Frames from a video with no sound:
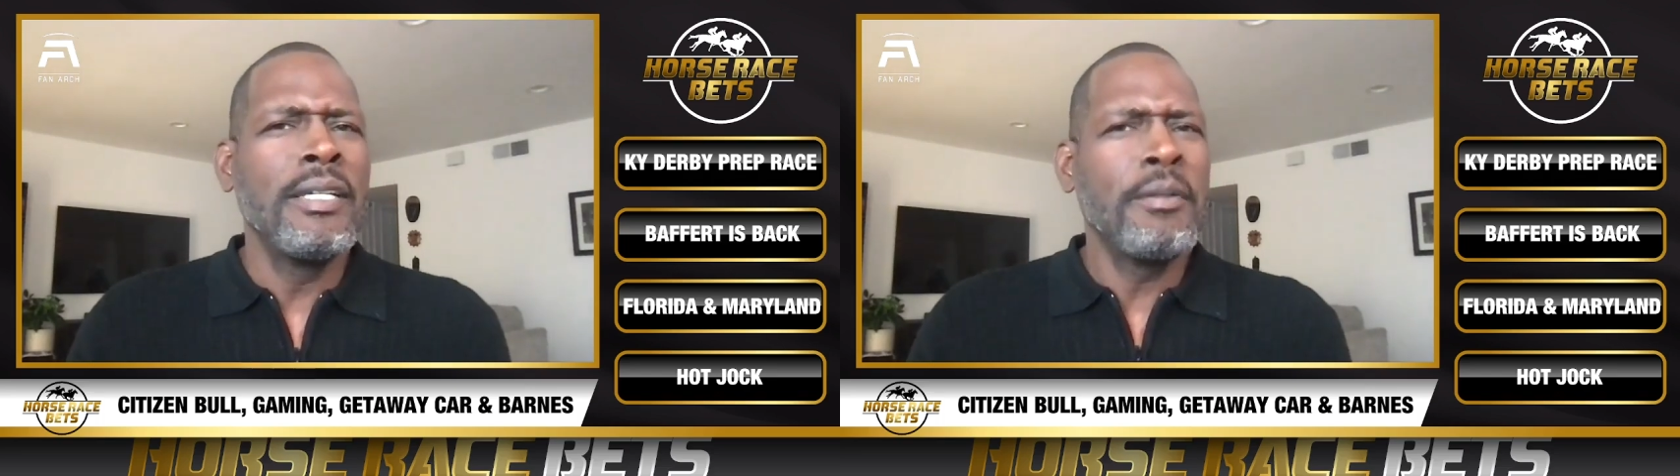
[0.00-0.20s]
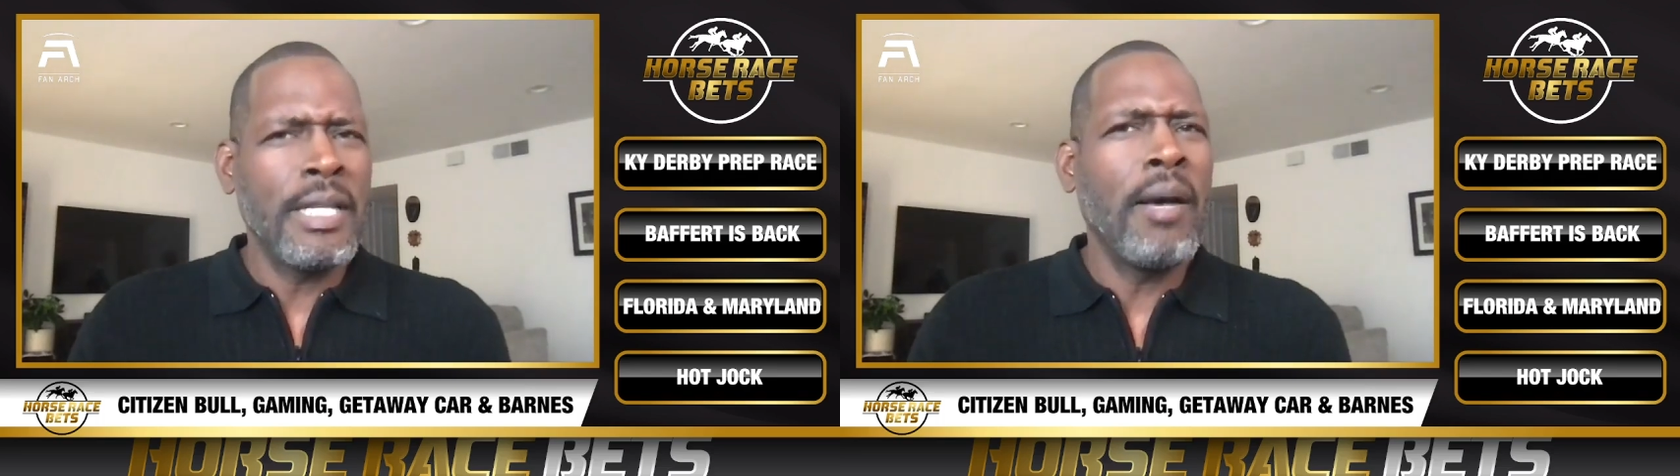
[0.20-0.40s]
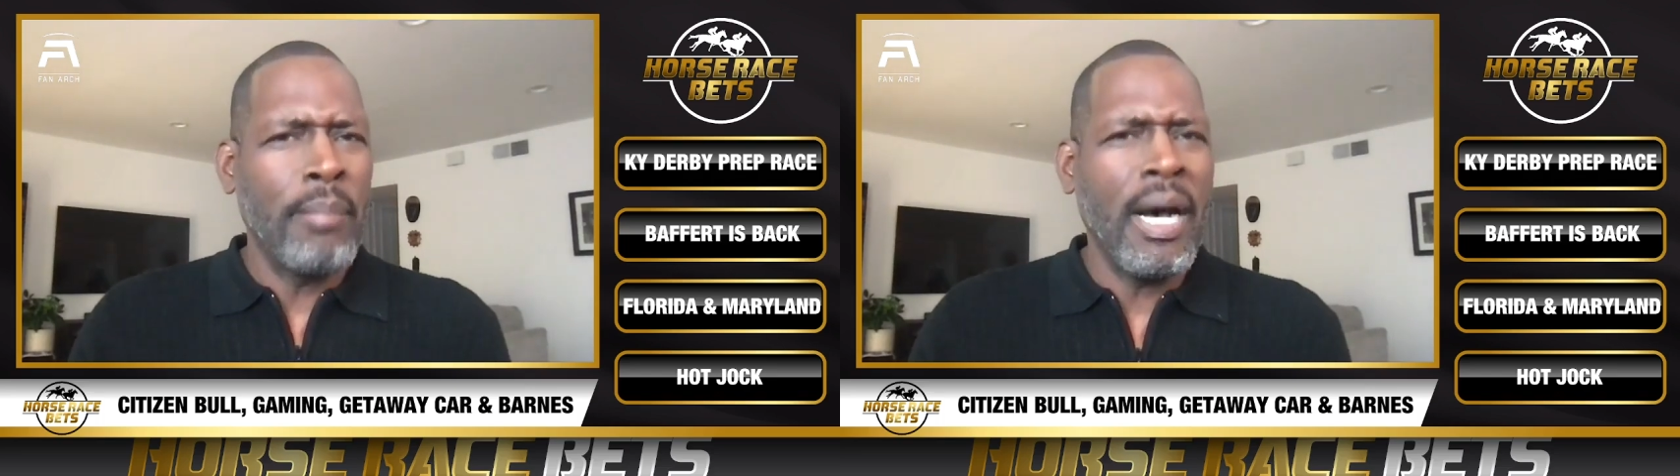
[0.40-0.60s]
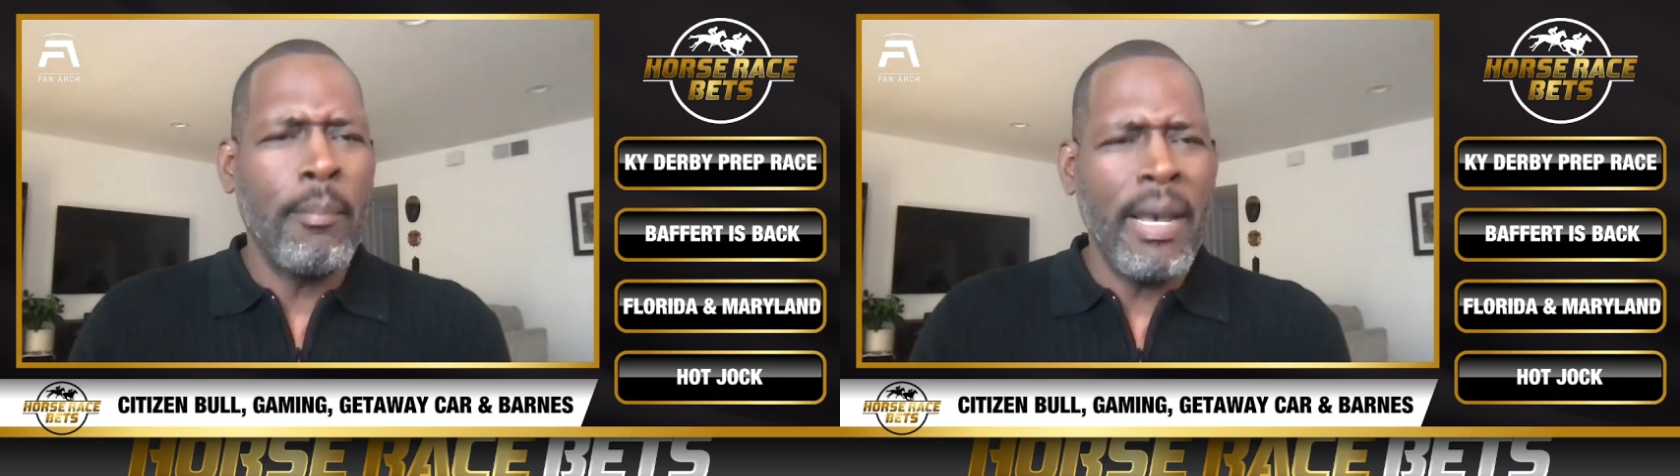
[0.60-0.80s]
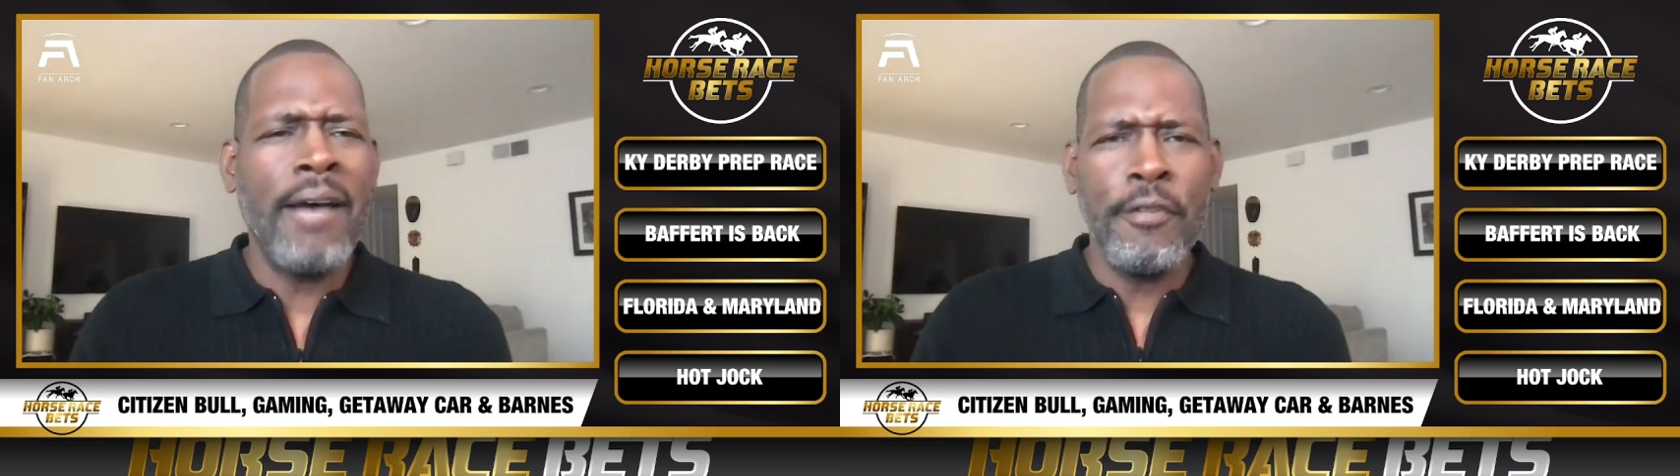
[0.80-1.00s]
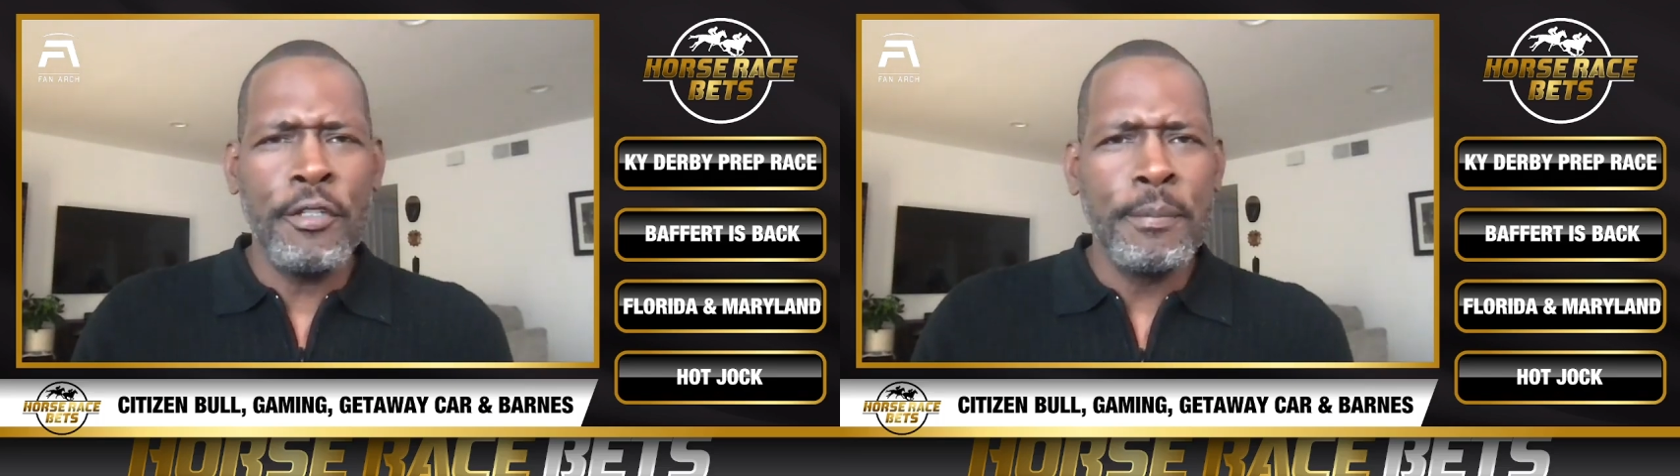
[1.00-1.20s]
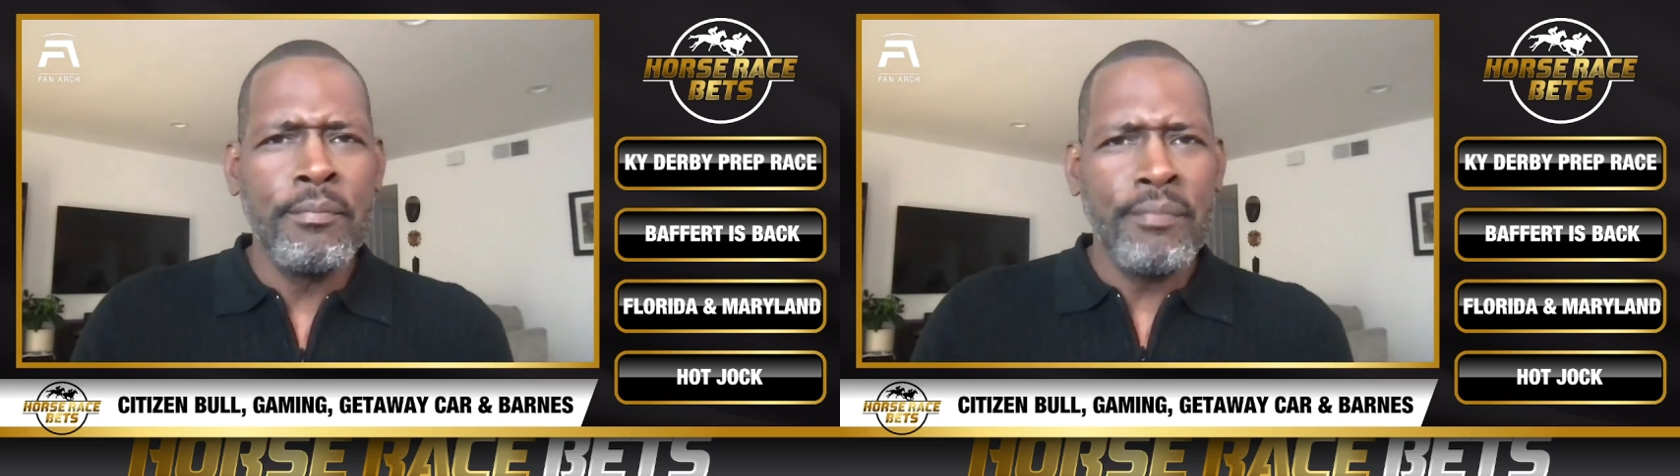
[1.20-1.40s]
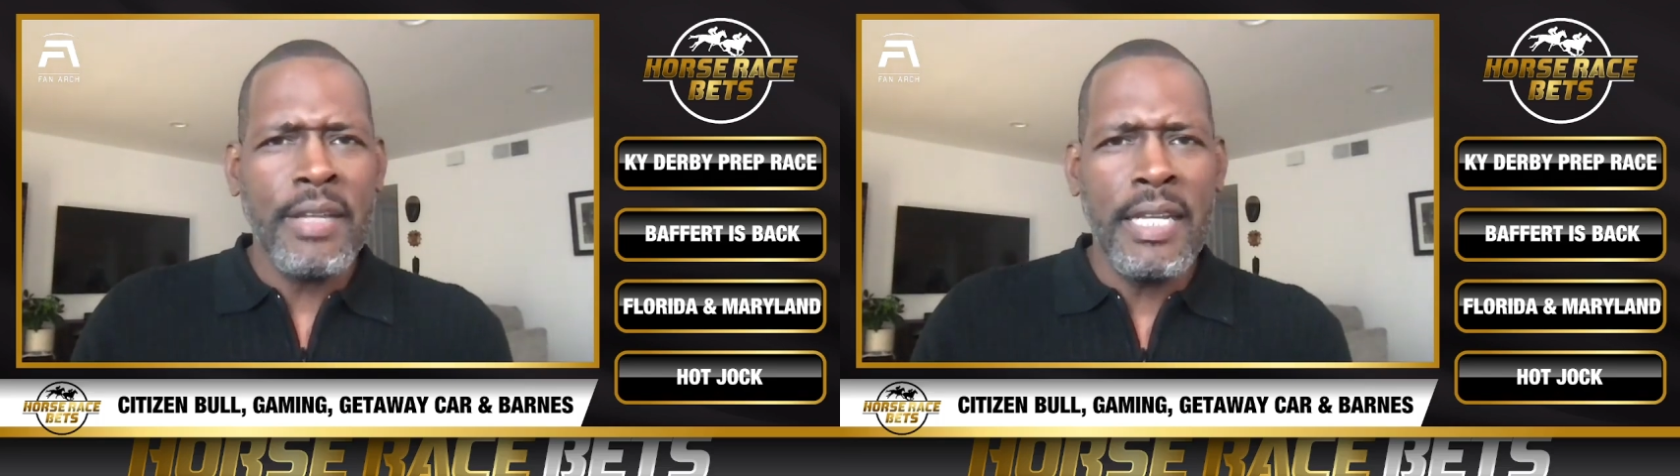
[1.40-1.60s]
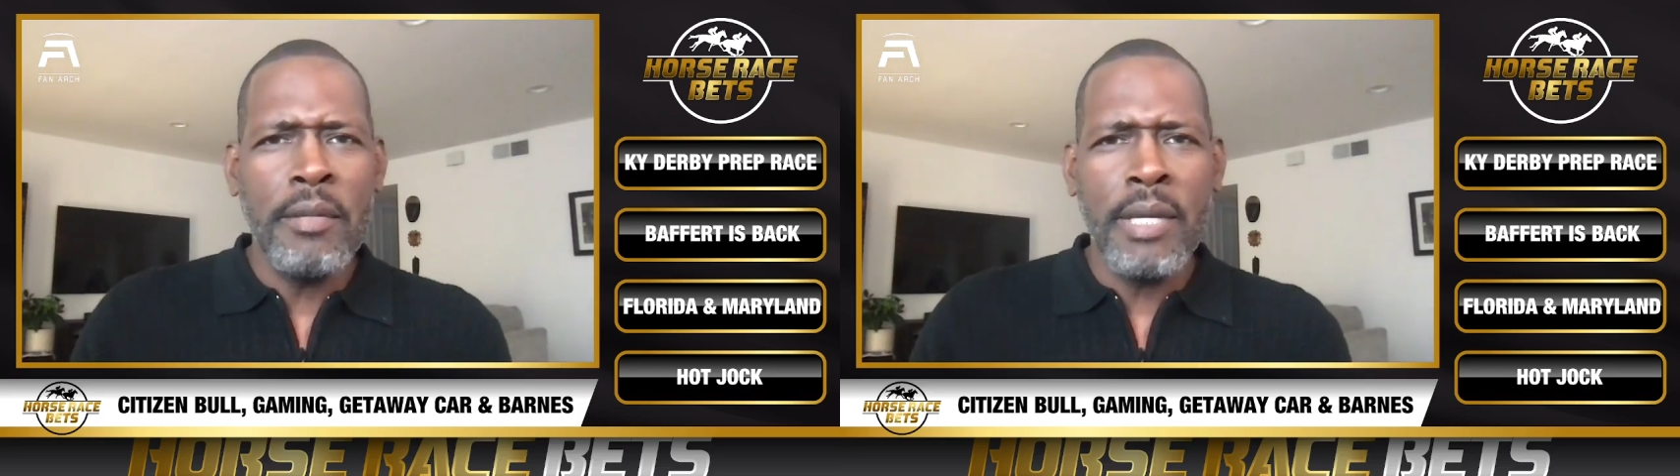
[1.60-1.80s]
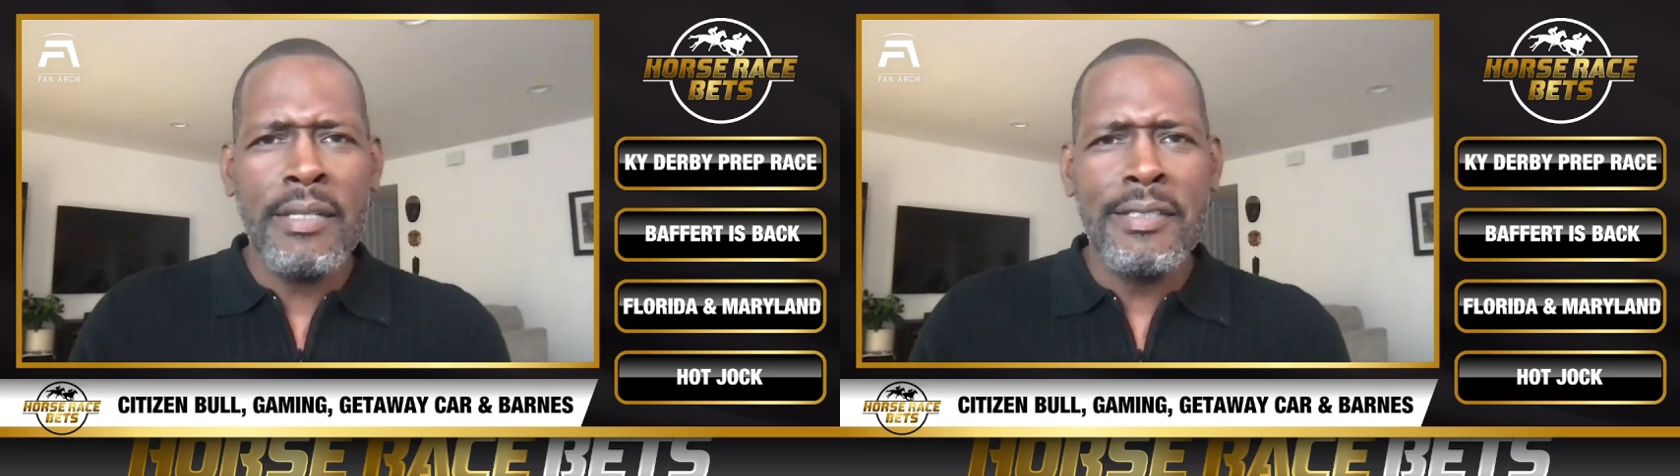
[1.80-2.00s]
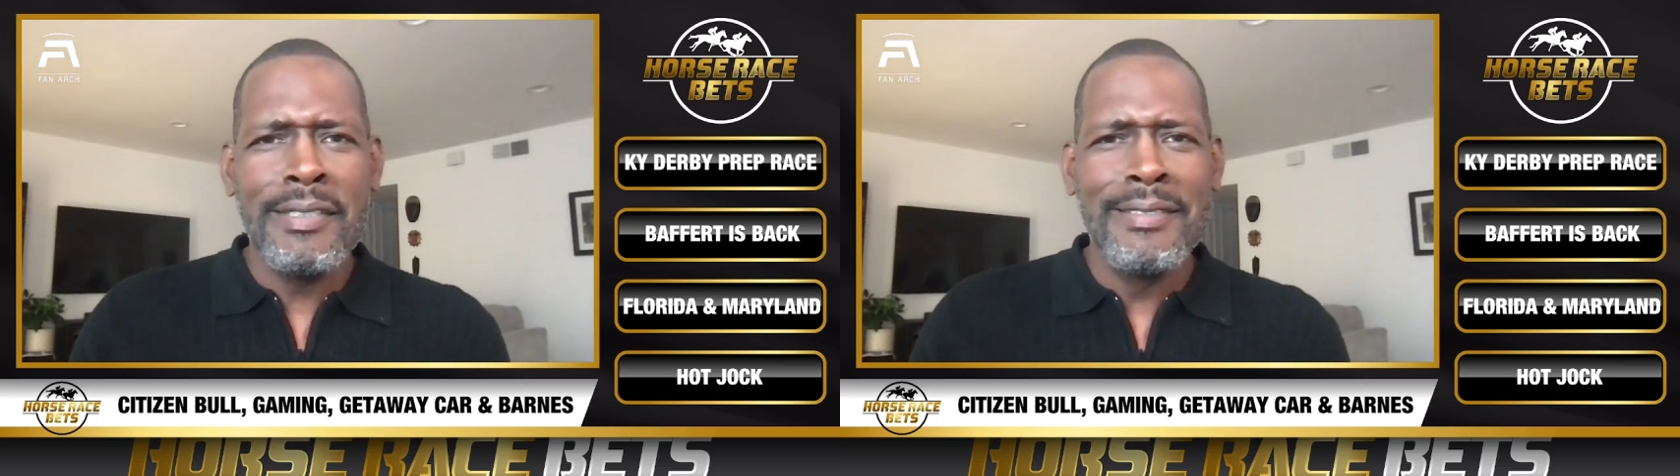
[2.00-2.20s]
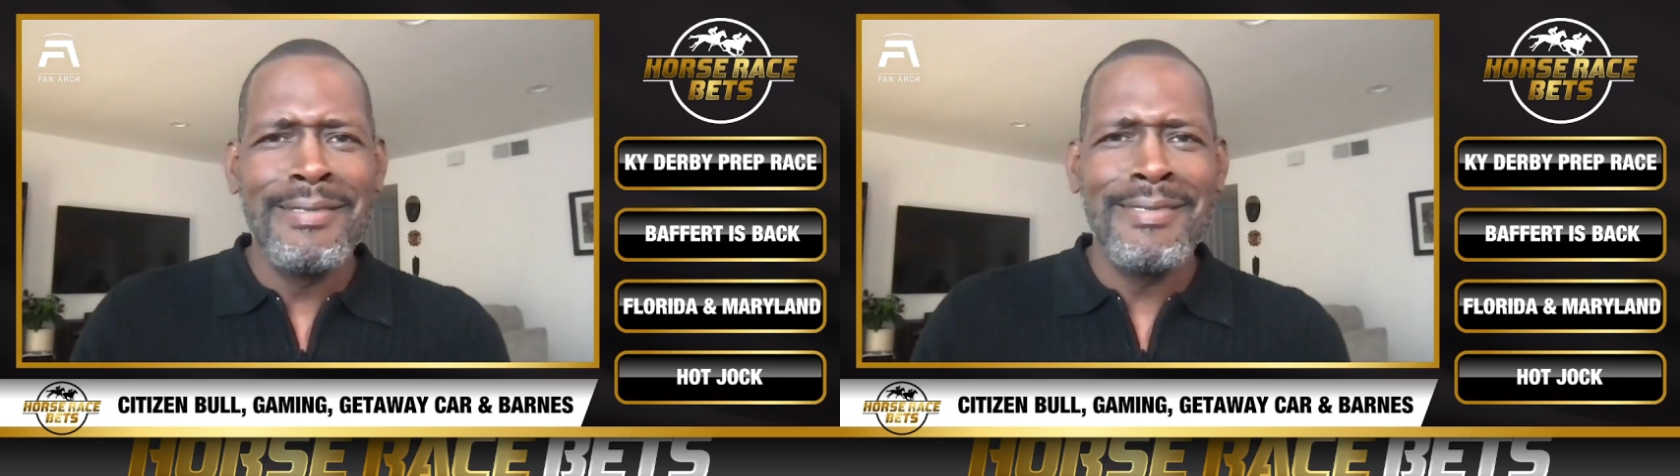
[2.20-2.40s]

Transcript: without Bob Baffert in the mix.